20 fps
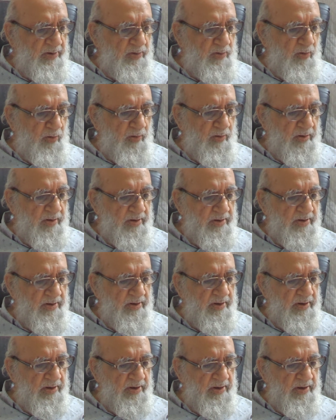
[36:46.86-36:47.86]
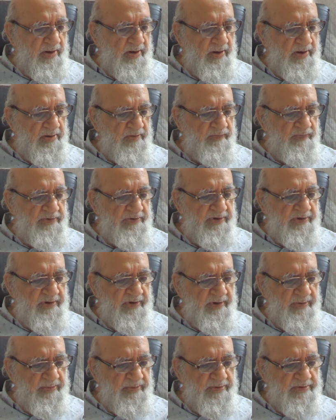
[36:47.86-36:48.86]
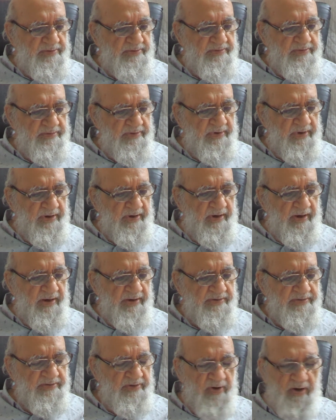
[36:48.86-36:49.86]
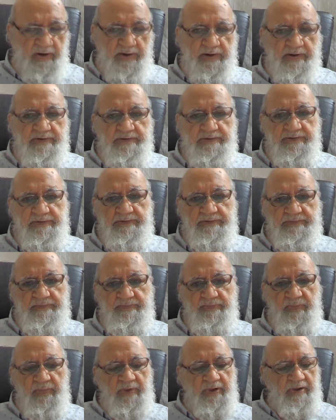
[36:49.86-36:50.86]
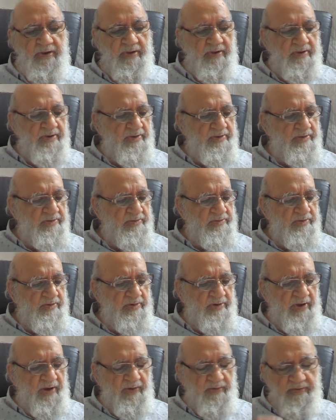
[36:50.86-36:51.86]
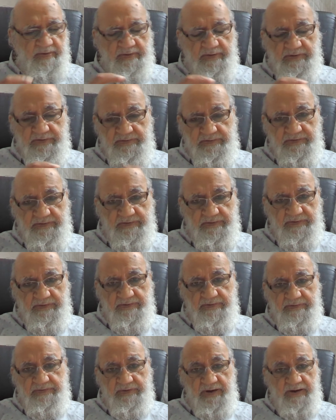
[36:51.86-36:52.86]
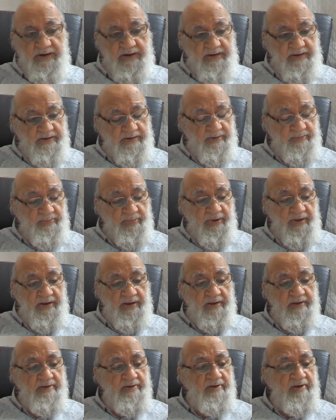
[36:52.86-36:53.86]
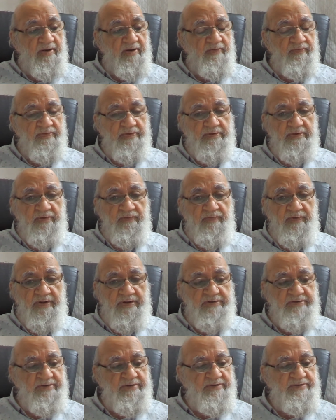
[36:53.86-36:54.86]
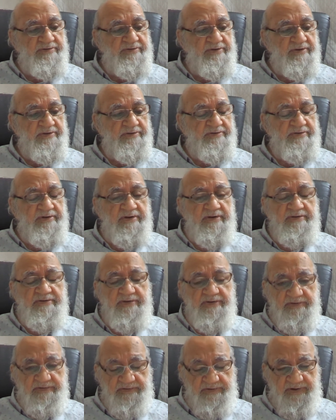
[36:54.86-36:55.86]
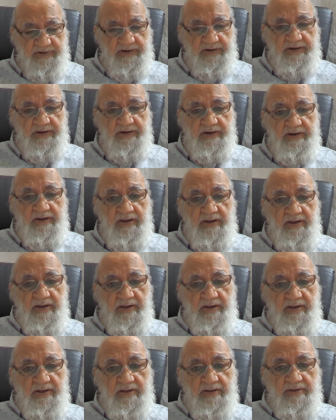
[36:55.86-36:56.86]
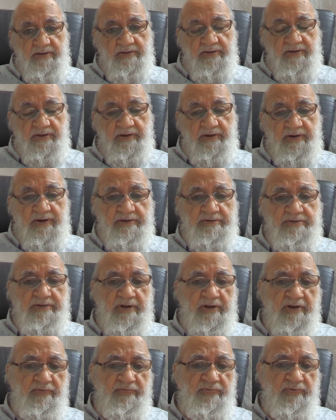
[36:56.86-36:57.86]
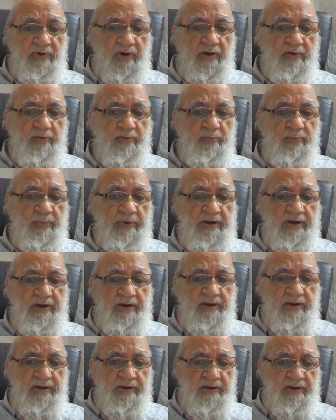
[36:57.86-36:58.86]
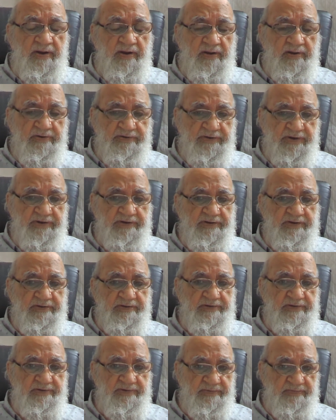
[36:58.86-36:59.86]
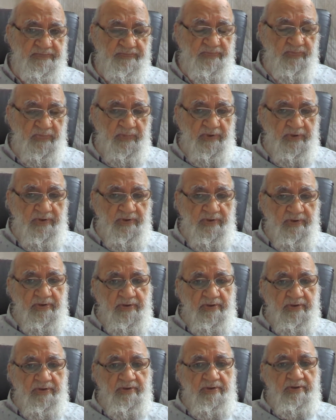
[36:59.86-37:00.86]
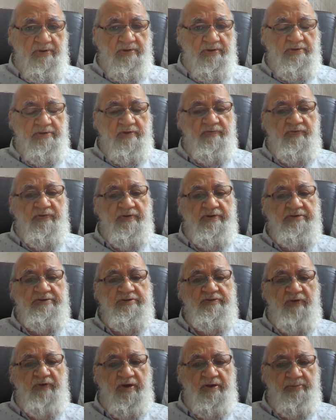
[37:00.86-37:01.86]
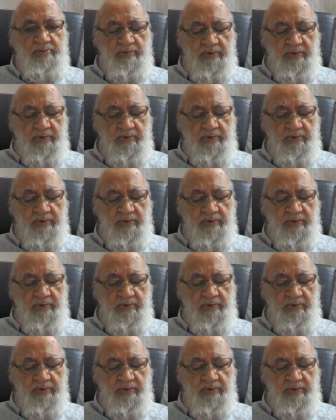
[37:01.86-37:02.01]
corn and vegetables and lush gardens. So now in this second paragraph in the verses 6 and 16, the nature of argument changes. In the first five